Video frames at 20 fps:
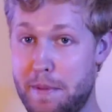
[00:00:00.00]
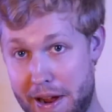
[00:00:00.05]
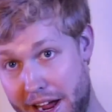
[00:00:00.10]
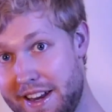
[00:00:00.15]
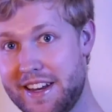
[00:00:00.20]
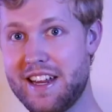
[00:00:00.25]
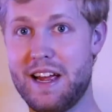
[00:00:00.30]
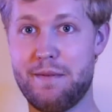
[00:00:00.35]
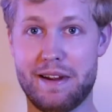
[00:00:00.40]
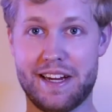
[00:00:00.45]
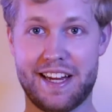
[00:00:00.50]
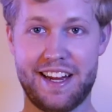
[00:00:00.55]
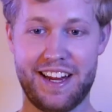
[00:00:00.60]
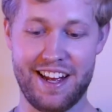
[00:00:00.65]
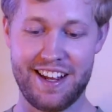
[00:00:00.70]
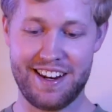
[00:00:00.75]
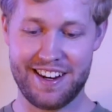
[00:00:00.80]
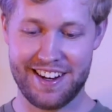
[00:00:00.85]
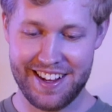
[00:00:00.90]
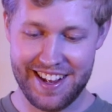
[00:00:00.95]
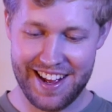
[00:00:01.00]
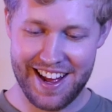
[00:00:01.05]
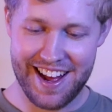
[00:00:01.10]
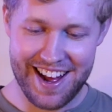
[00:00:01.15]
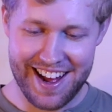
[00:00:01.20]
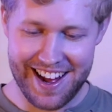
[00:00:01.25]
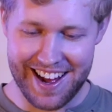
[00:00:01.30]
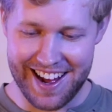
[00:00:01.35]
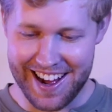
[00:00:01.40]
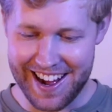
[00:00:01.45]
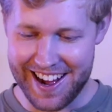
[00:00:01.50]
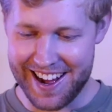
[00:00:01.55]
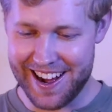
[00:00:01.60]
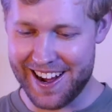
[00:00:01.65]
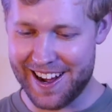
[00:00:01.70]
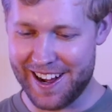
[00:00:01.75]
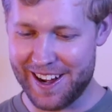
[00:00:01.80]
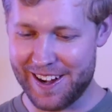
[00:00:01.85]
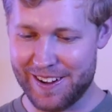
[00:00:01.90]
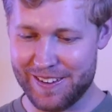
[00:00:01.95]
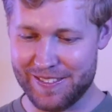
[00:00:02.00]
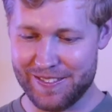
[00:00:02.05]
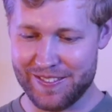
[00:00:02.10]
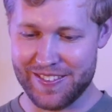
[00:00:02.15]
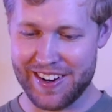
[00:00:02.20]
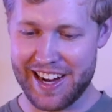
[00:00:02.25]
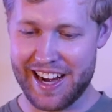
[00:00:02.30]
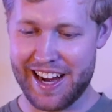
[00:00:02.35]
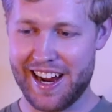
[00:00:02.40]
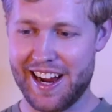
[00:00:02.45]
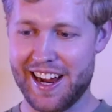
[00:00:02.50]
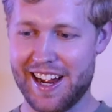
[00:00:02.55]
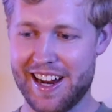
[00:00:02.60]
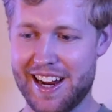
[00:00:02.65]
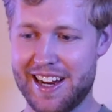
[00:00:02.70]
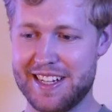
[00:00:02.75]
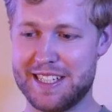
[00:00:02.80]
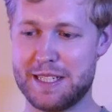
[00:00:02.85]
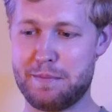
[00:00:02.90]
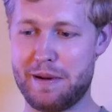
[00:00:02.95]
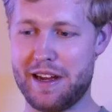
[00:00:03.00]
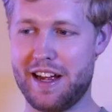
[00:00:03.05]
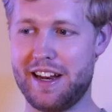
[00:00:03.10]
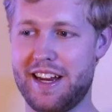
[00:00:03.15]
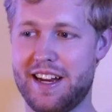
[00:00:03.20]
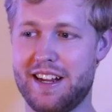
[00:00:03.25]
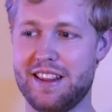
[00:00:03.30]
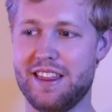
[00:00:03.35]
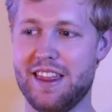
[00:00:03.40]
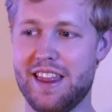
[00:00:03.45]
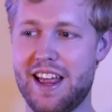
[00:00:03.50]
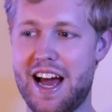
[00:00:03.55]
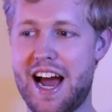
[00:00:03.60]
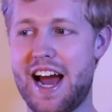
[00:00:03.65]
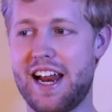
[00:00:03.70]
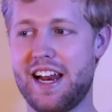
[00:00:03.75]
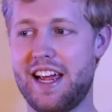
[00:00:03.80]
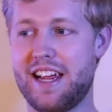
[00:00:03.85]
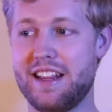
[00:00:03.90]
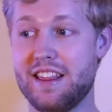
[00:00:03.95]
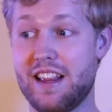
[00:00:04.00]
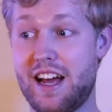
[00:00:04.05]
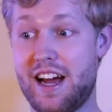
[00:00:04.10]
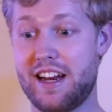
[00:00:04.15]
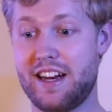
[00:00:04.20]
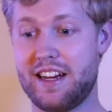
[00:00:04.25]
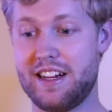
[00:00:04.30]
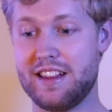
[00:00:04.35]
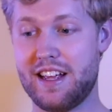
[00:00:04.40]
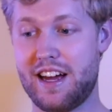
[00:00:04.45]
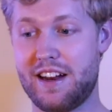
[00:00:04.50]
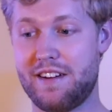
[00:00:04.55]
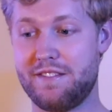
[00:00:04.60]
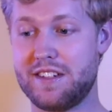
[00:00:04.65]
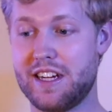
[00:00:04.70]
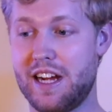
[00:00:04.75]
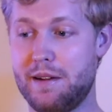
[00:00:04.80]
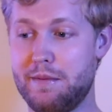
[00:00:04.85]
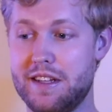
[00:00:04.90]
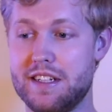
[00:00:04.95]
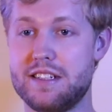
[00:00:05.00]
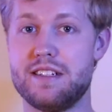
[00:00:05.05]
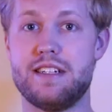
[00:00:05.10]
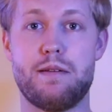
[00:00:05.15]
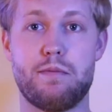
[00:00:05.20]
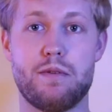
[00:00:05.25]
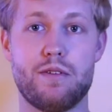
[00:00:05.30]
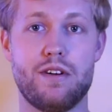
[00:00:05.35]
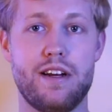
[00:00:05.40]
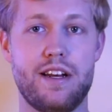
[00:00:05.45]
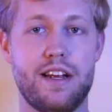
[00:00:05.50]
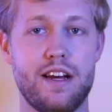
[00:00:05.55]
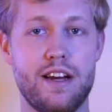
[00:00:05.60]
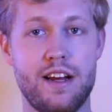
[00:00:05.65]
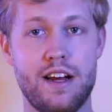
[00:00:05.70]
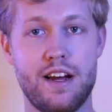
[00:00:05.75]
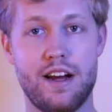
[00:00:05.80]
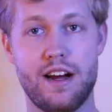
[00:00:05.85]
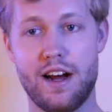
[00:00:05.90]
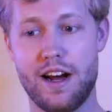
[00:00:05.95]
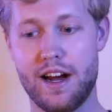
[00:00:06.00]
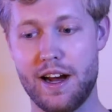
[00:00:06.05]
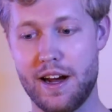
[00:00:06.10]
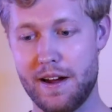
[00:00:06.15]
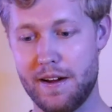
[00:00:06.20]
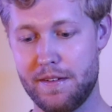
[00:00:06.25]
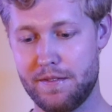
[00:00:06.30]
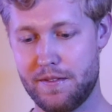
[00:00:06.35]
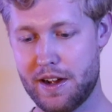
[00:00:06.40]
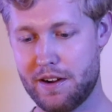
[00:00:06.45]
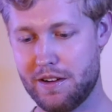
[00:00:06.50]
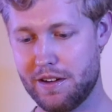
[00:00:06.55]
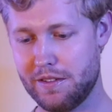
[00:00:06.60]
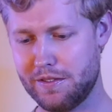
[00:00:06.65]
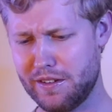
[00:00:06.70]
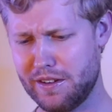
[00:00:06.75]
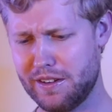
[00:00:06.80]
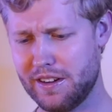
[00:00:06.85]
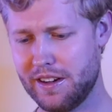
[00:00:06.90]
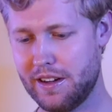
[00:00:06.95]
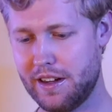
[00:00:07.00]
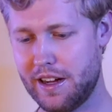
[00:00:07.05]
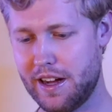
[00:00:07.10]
pandemic hit. And I spent a lot of time in this neighborhood. However,